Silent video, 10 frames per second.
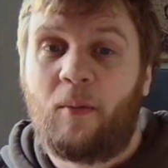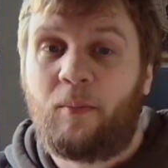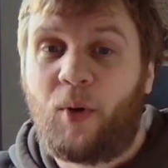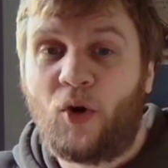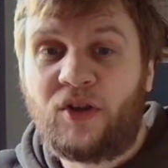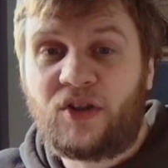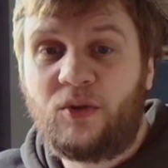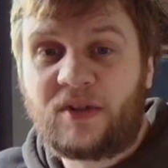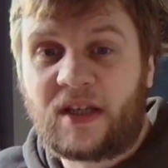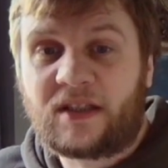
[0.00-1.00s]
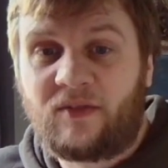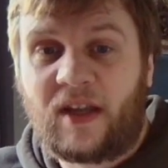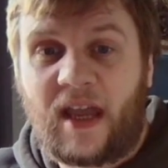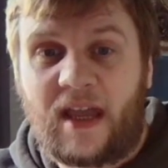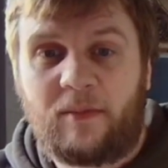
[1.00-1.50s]
0.26 of a
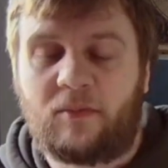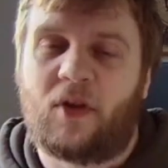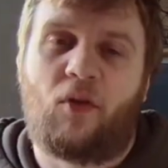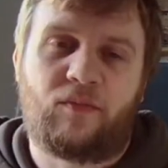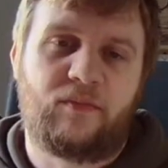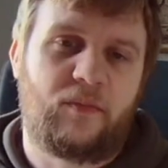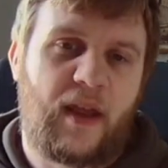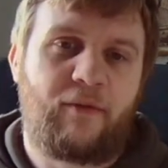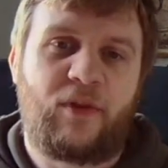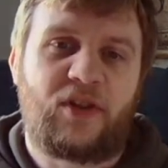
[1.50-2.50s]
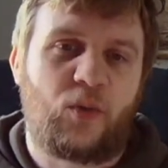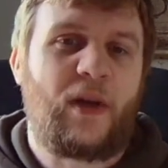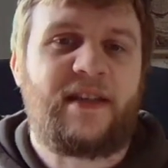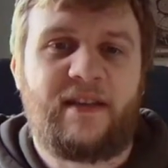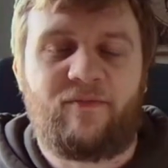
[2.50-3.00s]
game, or every
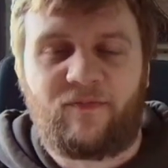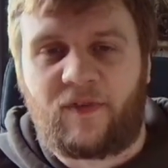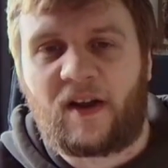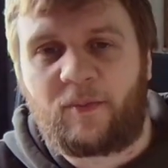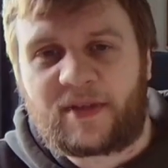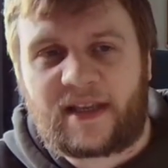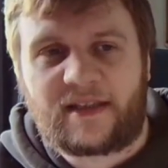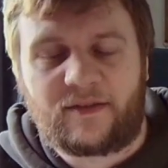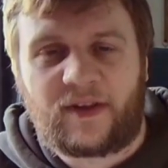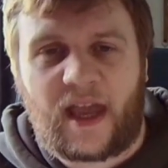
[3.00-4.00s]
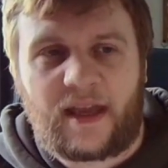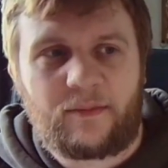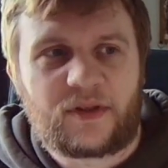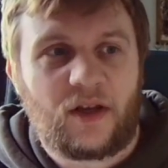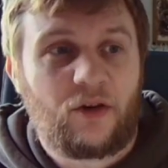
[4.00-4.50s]
25% of
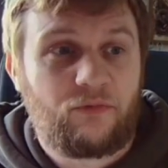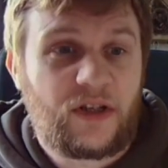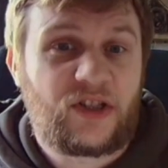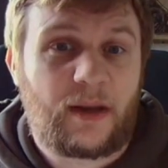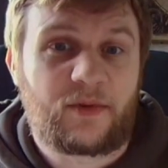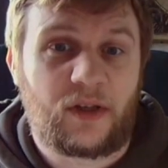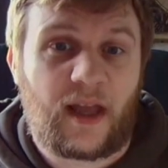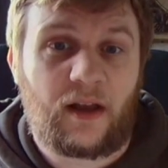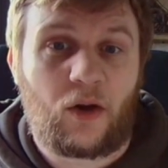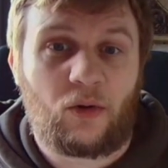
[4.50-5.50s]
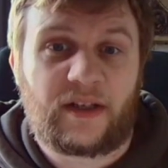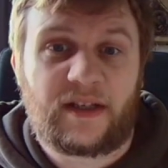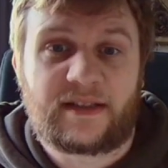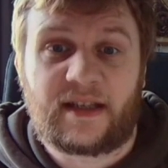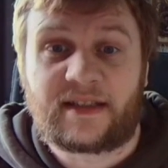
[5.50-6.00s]
games, Reece James will get a goal and
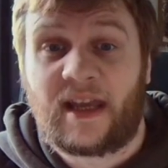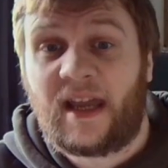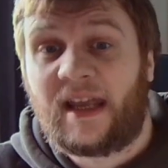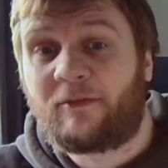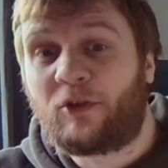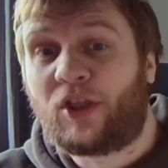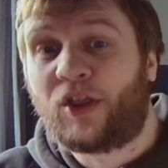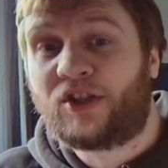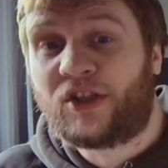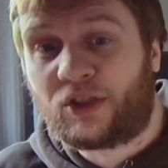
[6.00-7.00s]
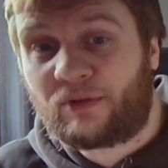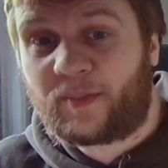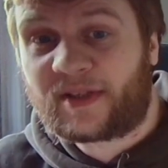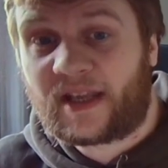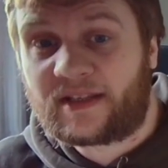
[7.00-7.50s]
assist. In every
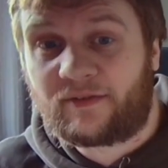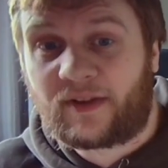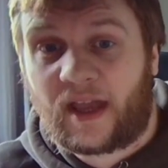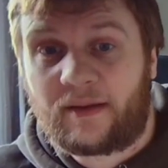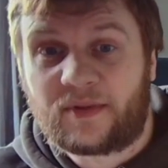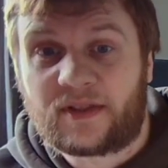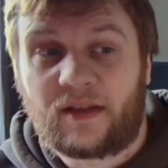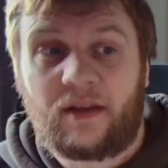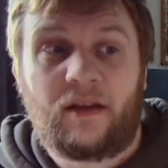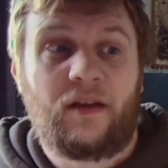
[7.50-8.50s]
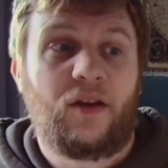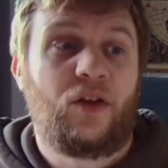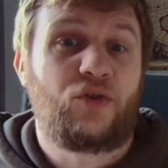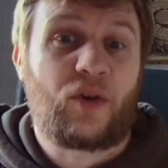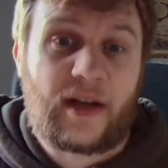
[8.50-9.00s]
33% of games,
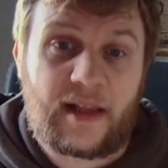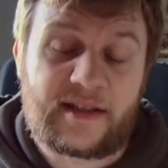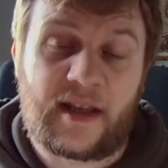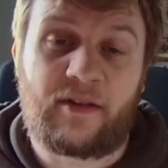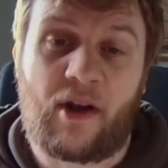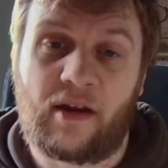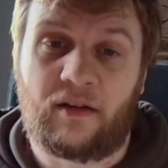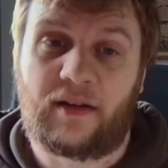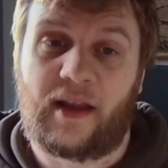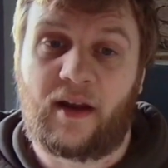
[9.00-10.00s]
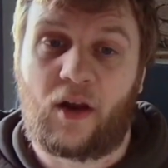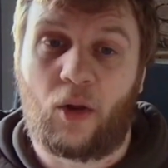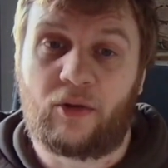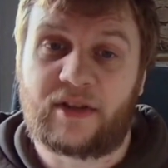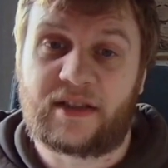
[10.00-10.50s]
Trent Alexander-Arnold will get a
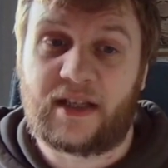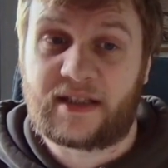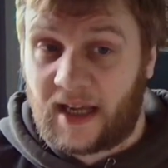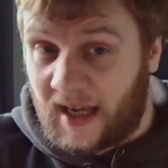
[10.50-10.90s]
goal or assist.